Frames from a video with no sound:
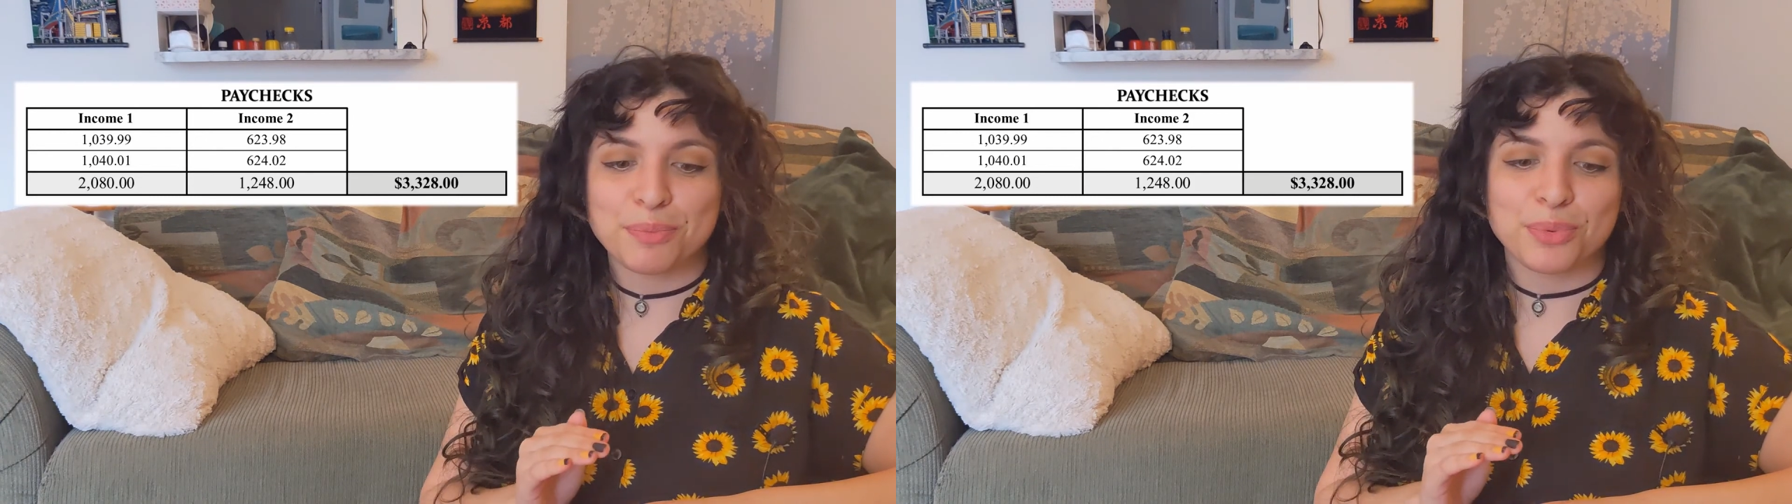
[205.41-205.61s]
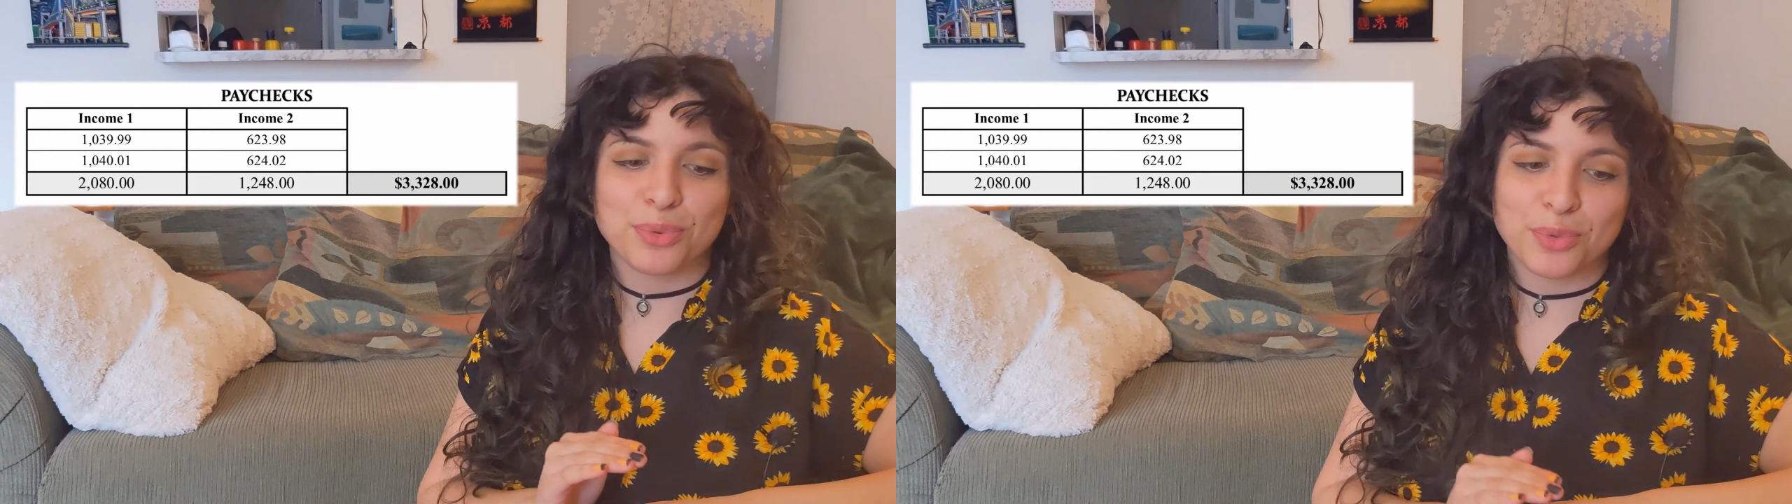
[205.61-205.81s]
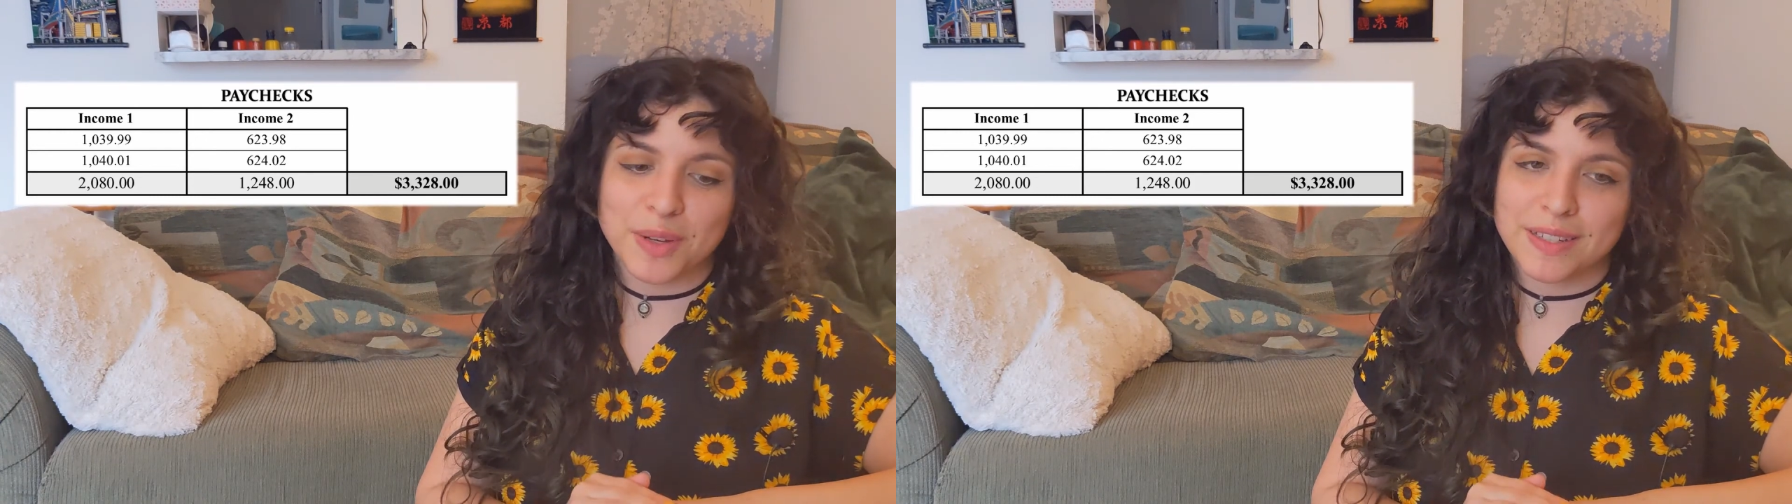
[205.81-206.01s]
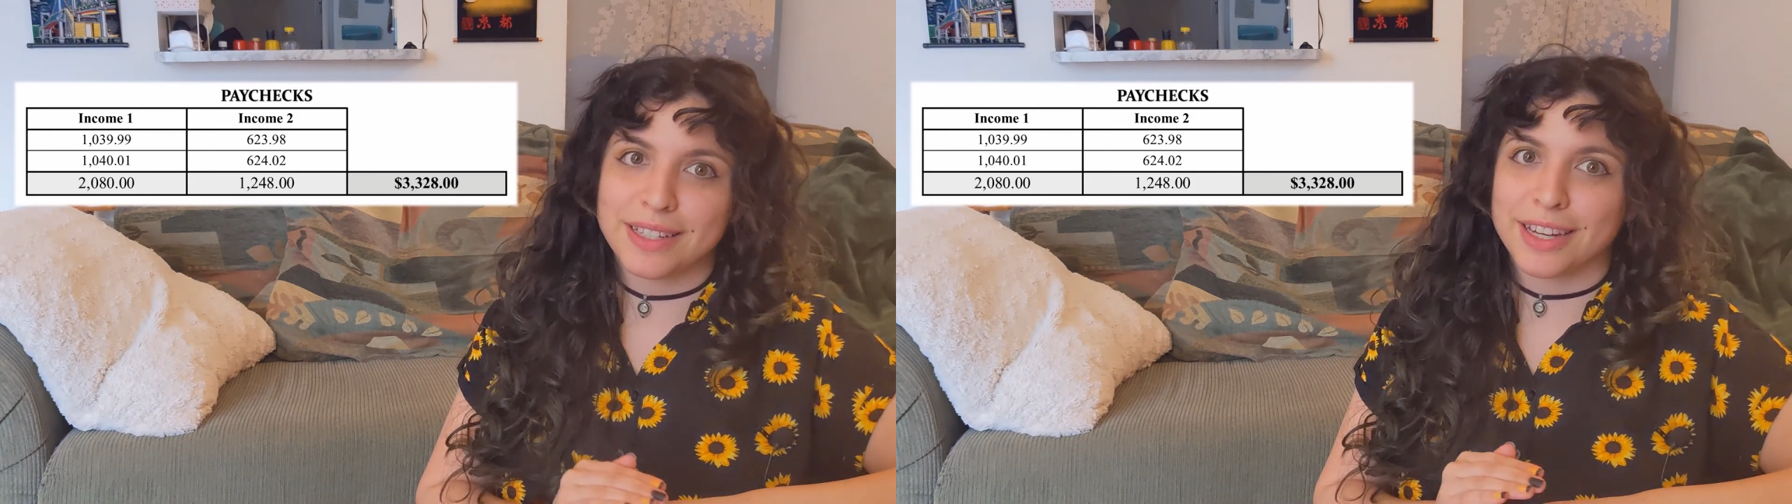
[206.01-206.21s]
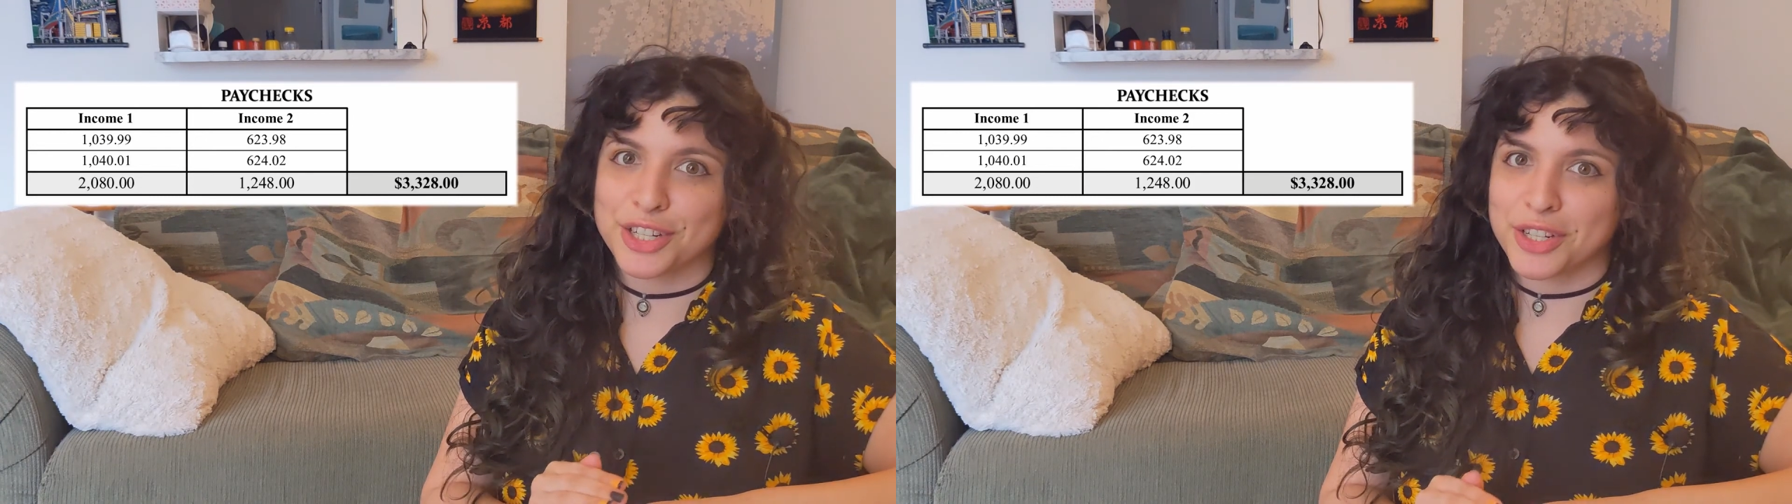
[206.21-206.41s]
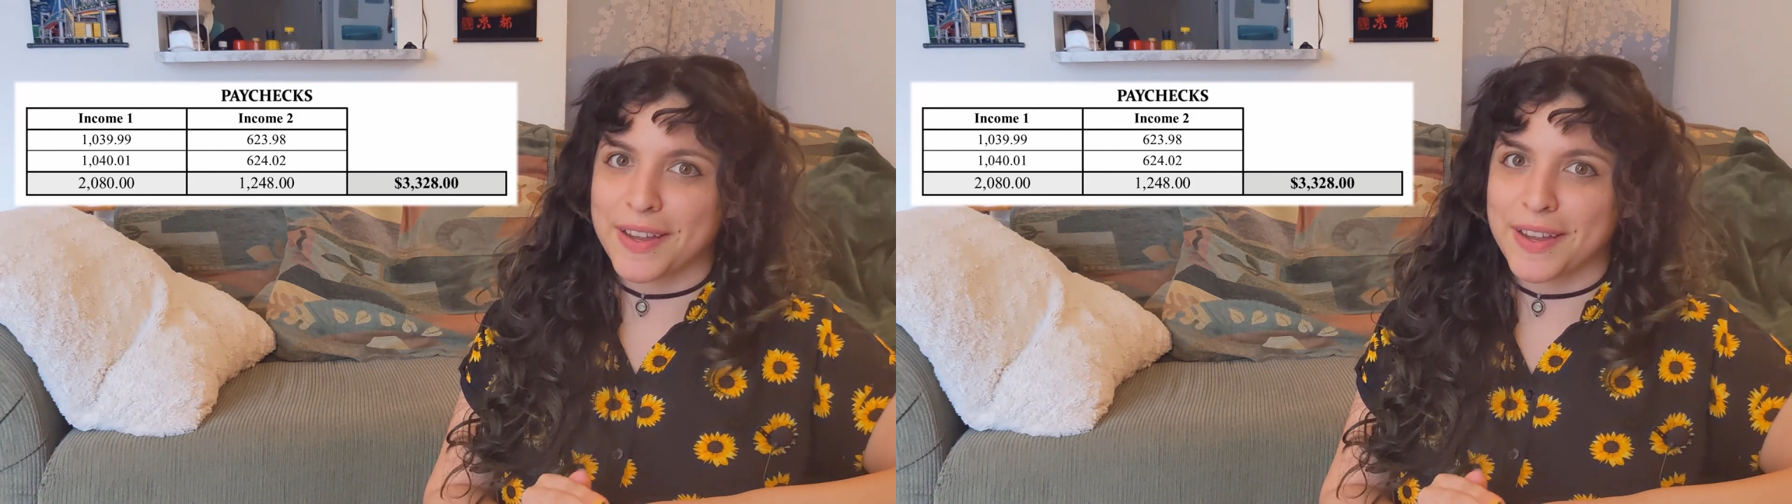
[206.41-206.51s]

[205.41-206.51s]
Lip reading: pre-deduction